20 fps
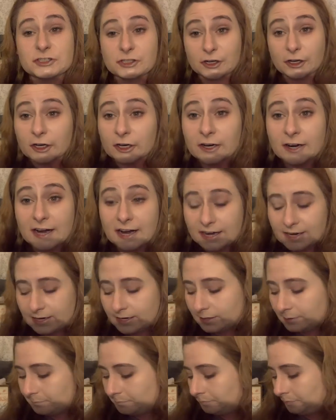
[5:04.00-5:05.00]

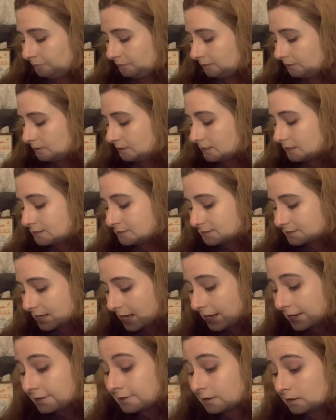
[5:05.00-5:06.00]
created,
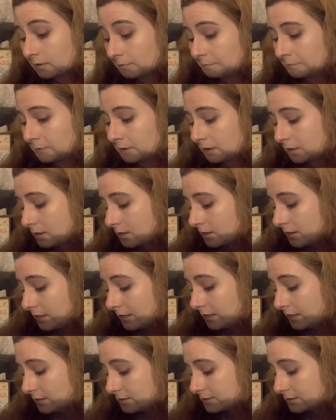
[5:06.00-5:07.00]
asylum
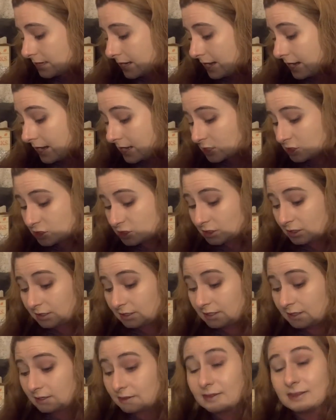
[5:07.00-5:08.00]
is
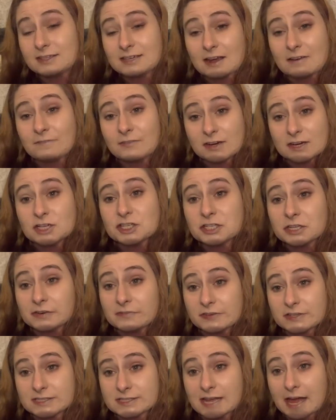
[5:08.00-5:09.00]
actually, the definition of
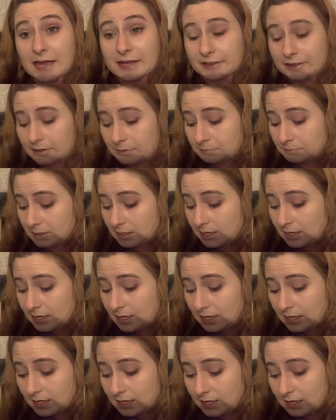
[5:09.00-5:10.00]
asylum
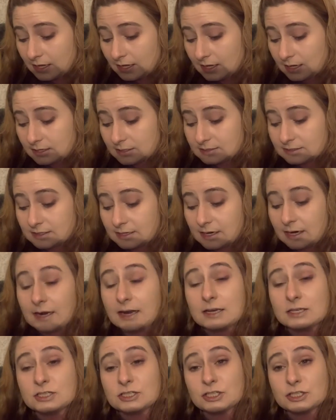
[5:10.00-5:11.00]
is an
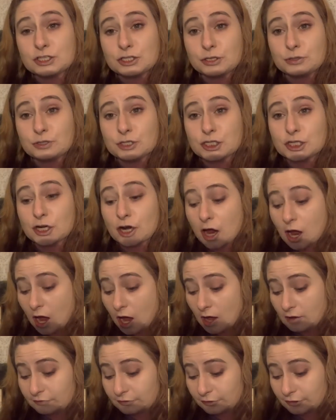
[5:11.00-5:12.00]
institution
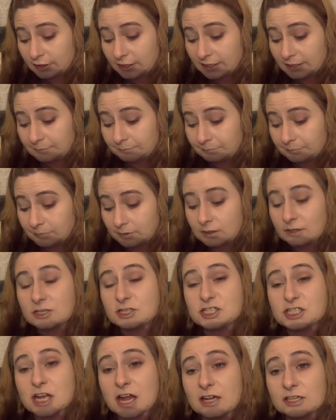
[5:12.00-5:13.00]
offering
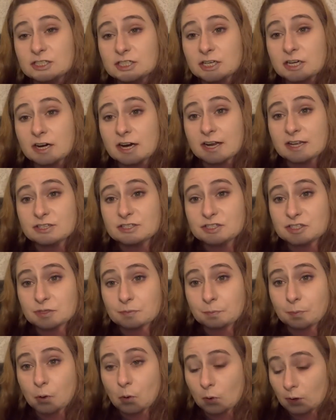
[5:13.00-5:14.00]
shelter and
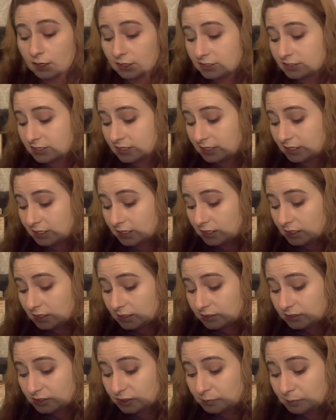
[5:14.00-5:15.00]
support
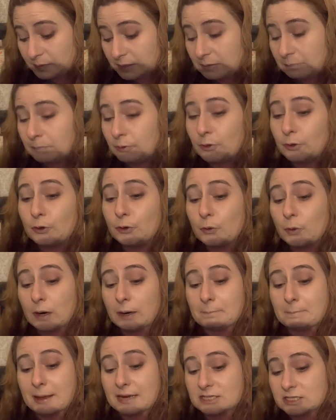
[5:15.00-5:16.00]
to people who are
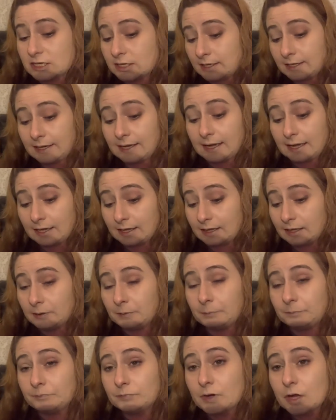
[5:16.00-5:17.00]
mentally ill.
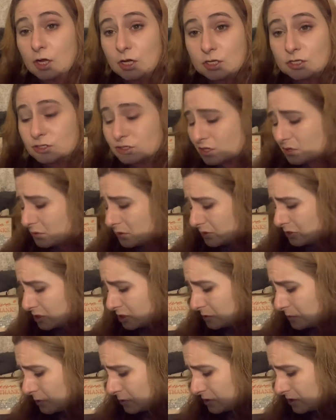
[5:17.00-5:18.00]
So it was
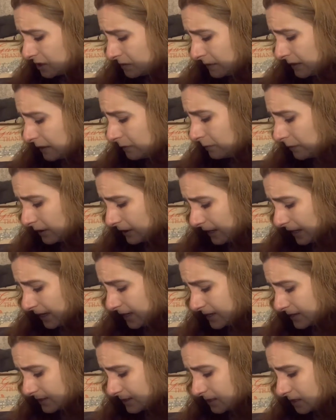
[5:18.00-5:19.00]
supposed to be a
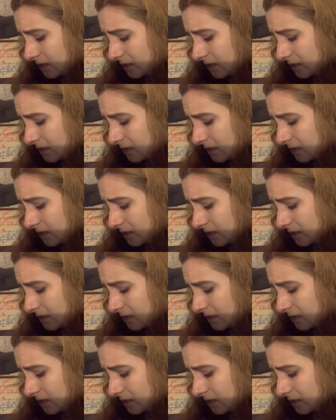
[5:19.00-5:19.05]
place,